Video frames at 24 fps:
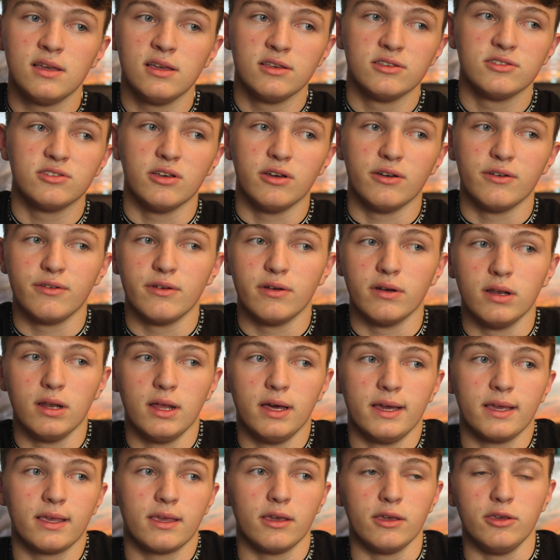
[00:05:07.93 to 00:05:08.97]
So
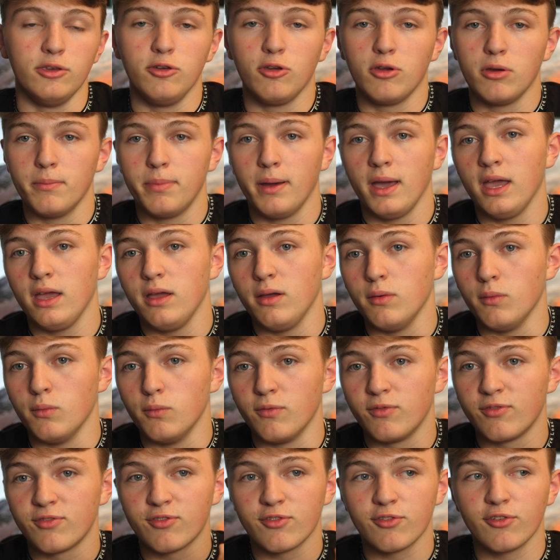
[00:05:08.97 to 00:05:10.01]
like you can pay
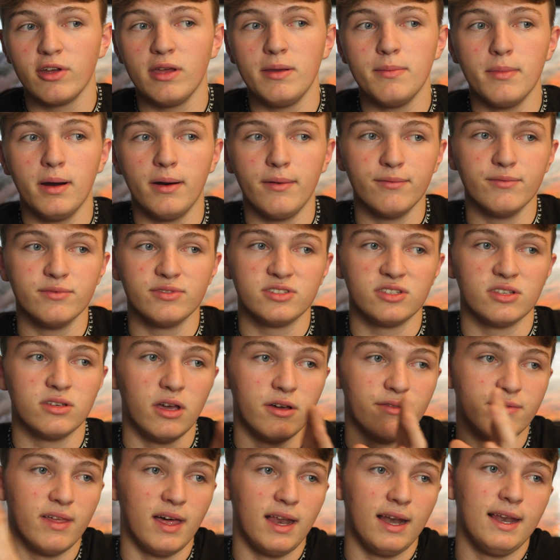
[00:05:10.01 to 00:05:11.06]
3 months
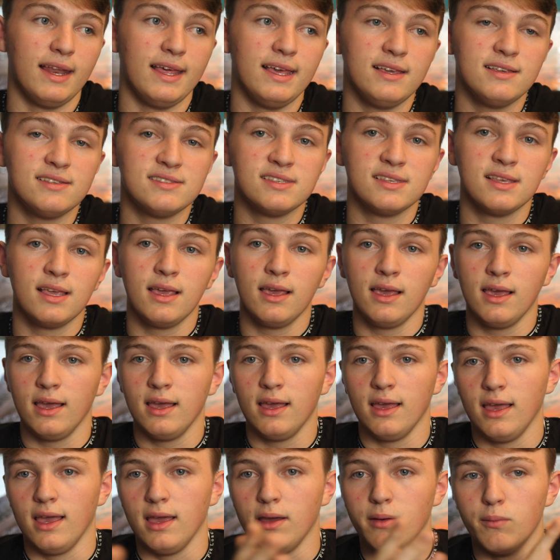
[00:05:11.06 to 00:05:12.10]
of that lease
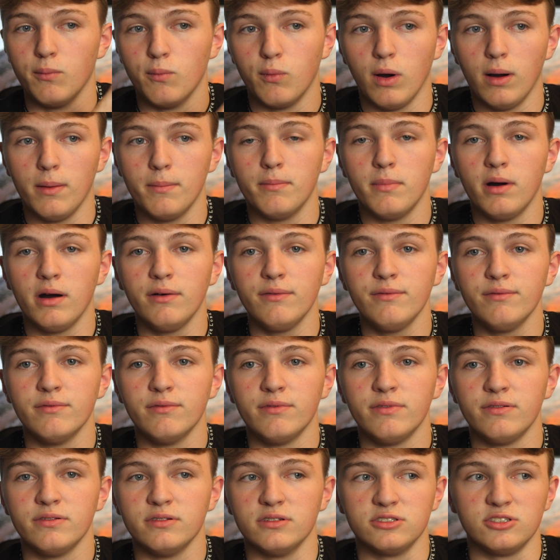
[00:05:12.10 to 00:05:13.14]
in 1
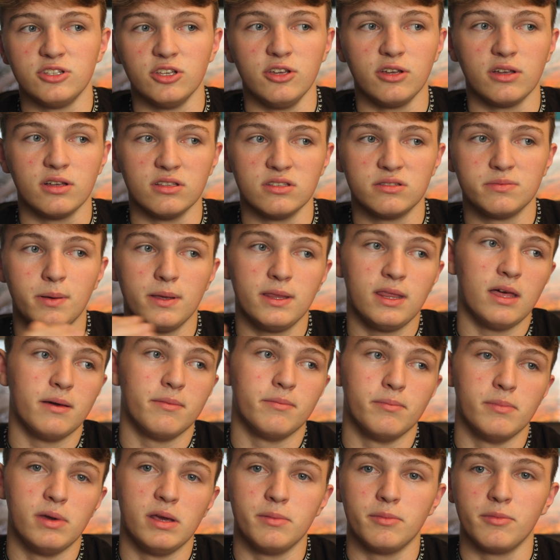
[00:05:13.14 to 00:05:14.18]
month, so you can spend that
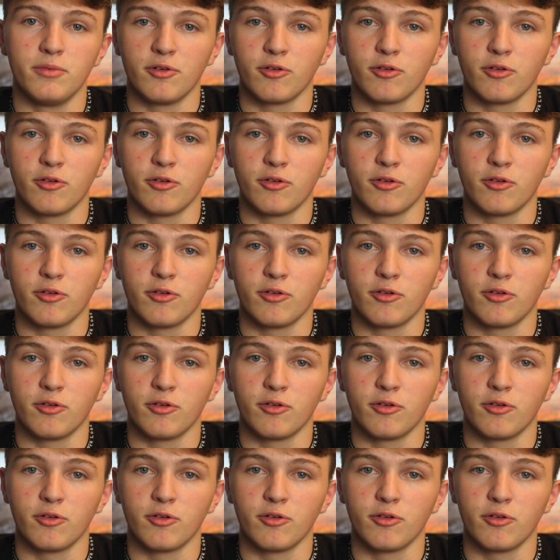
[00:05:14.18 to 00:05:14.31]
minimum